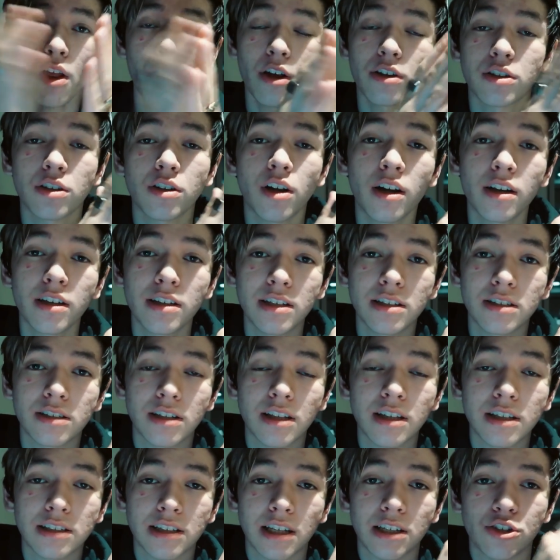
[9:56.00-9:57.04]
There's a lot of these
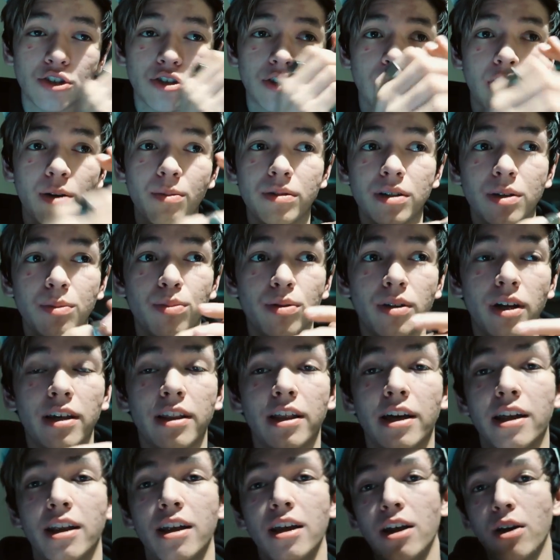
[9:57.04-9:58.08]
things that just come into play
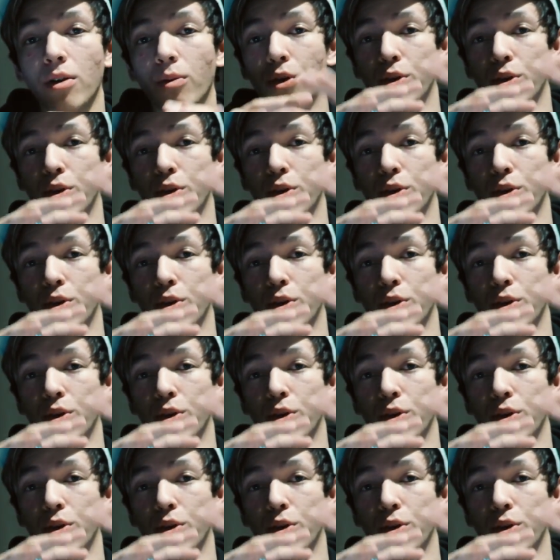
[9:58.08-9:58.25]
that